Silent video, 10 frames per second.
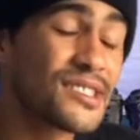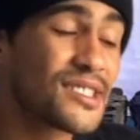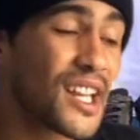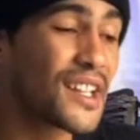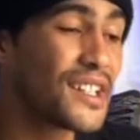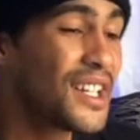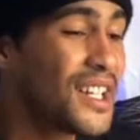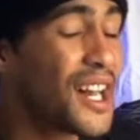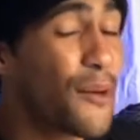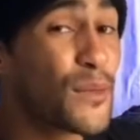And
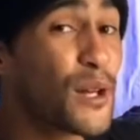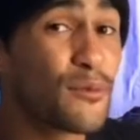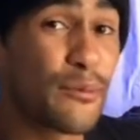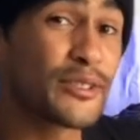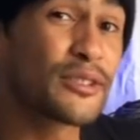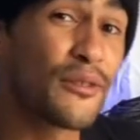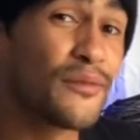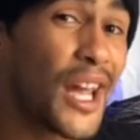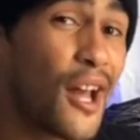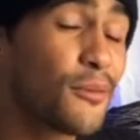I'm loving myself
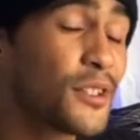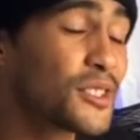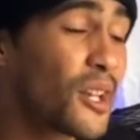now because